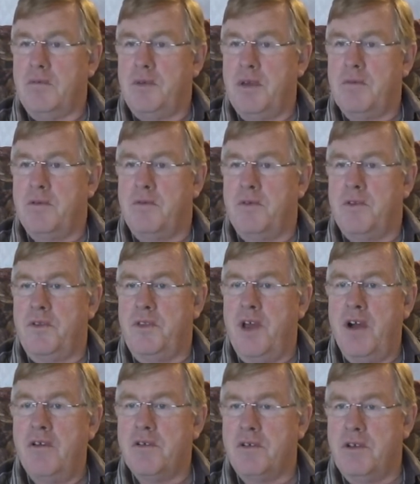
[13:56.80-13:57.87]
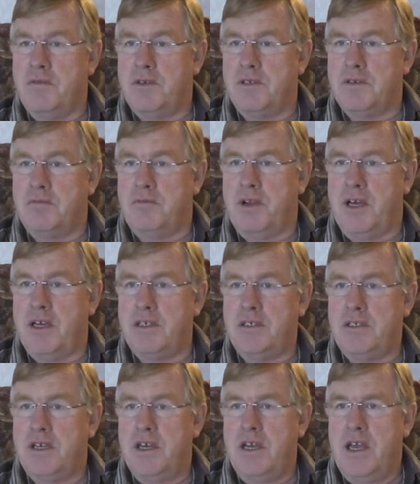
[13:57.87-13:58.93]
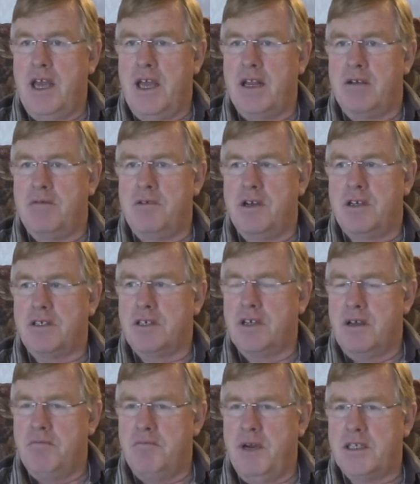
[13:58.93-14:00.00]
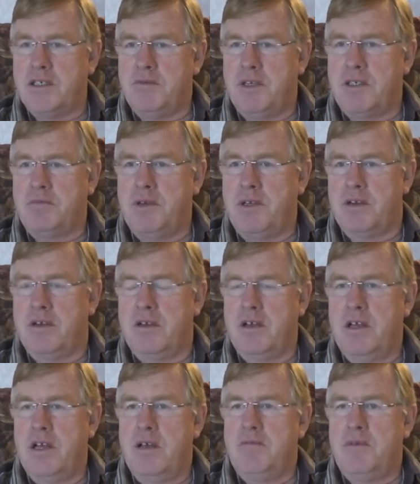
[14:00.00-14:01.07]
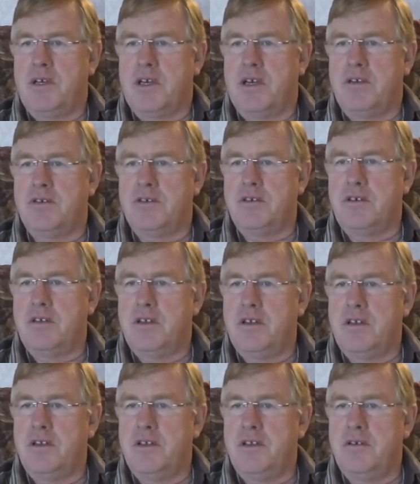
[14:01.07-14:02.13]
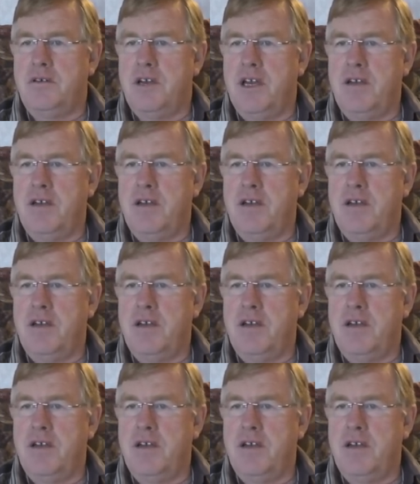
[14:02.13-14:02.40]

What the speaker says: people with no agreements in place, and it works much better, because you